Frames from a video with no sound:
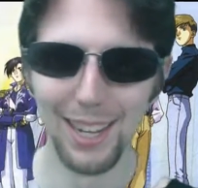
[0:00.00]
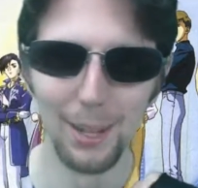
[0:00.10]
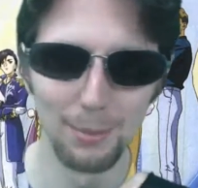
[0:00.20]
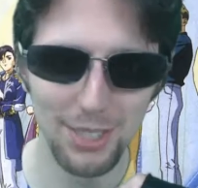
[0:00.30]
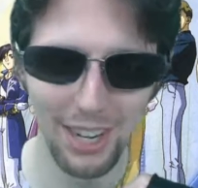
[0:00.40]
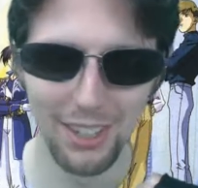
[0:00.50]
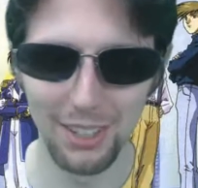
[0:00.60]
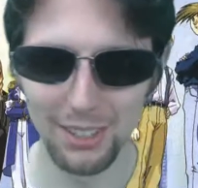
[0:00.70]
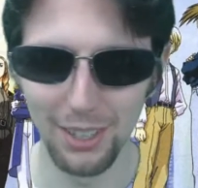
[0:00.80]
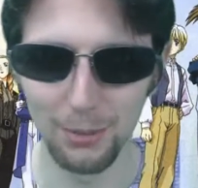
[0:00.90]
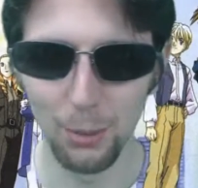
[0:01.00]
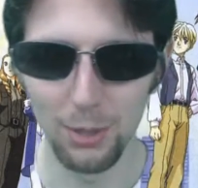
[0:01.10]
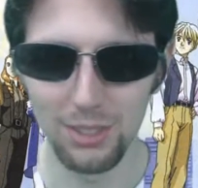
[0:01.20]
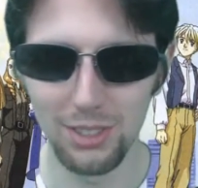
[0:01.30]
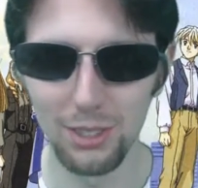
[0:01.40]
Shout out, of
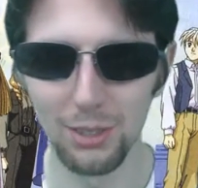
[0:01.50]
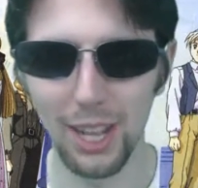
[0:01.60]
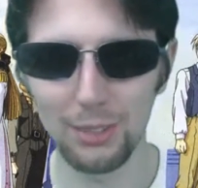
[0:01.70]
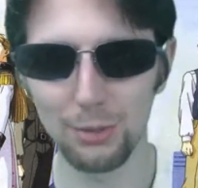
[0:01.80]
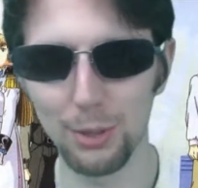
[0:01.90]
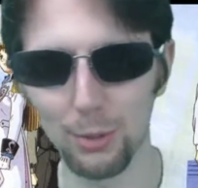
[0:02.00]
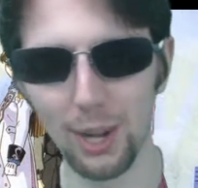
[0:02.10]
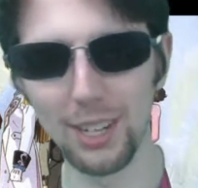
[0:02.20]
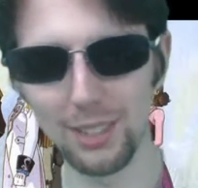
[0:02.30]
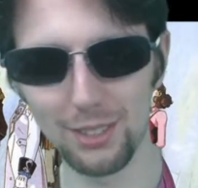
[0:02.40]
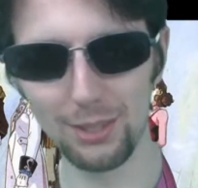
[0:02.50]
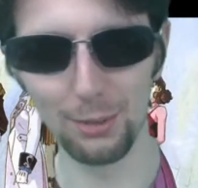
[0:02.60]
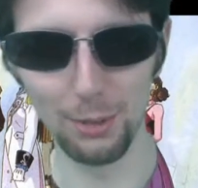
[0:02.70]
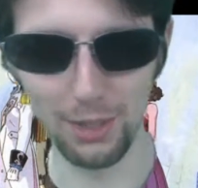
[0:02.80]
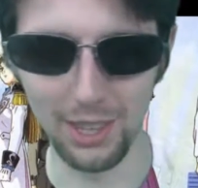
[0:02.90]
course, to Extra Credits
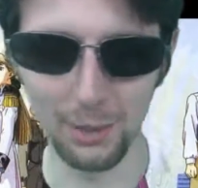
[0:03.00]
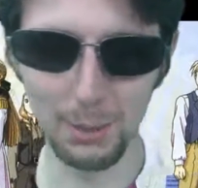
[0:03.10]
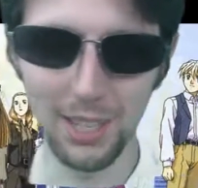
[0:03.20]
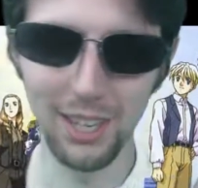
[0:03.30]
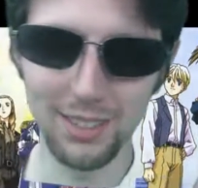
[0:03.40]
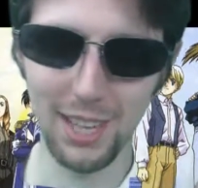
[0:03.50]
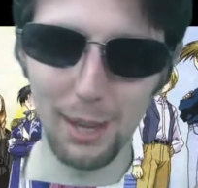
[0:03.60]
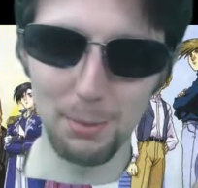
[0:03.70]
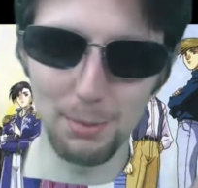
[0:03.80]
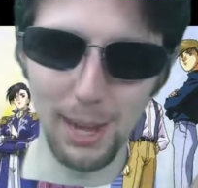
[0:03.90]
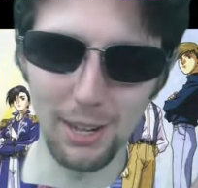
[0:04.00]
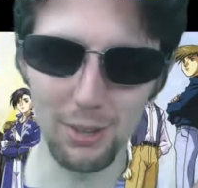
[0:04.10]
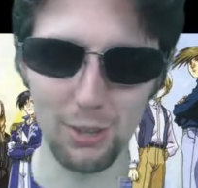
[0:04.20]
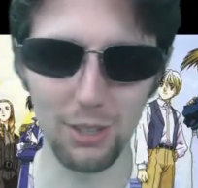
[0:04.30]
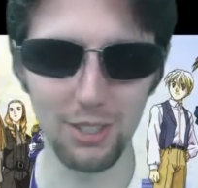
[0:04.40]
with the Because Games Matter
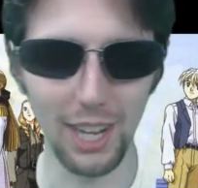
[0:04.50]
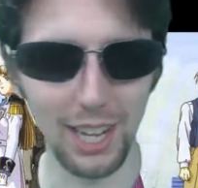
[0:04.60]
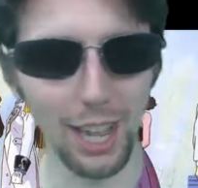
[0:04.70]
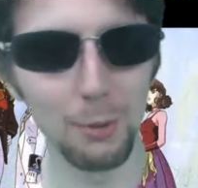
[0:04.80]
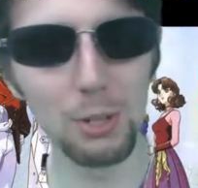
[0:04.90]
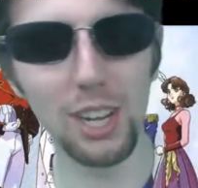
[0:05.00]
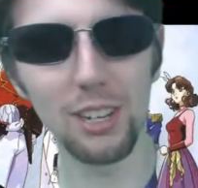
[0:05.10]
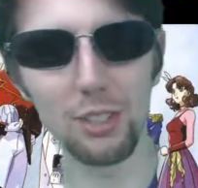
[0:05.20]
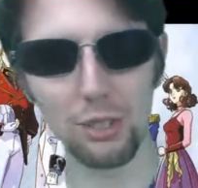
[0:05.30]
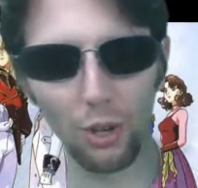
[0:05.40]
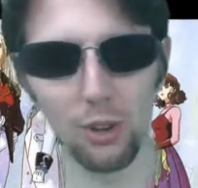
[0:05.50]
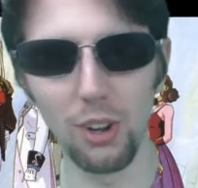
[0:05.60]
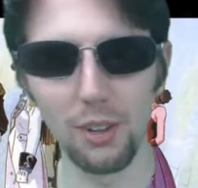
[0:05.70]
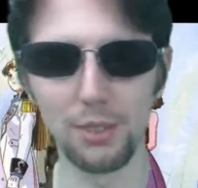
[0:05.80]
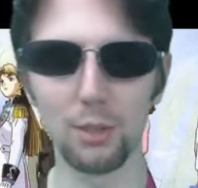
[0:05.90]
shirt. I wish I could just turn
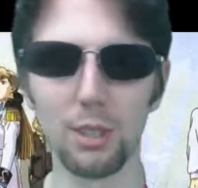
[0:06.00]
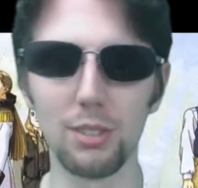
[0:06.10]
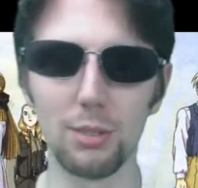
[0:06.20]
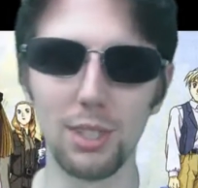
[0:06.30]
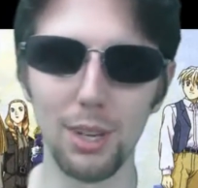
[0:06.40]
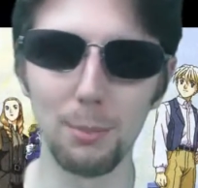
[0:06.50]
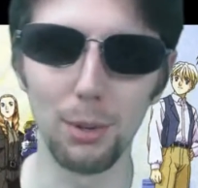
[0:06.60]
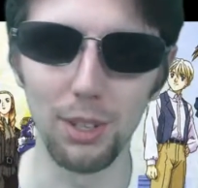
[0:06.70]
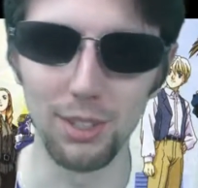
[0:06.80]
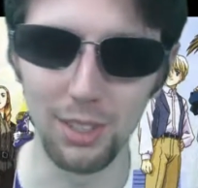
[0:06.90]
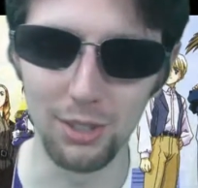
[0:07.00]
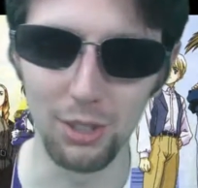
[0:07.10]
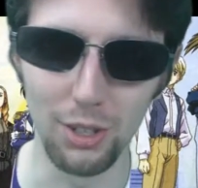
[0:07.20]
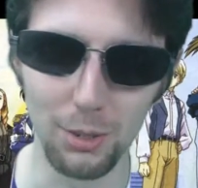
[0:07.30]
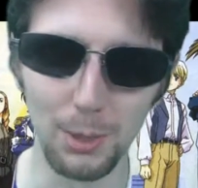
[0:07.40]
off the green screen temporarily to show you, but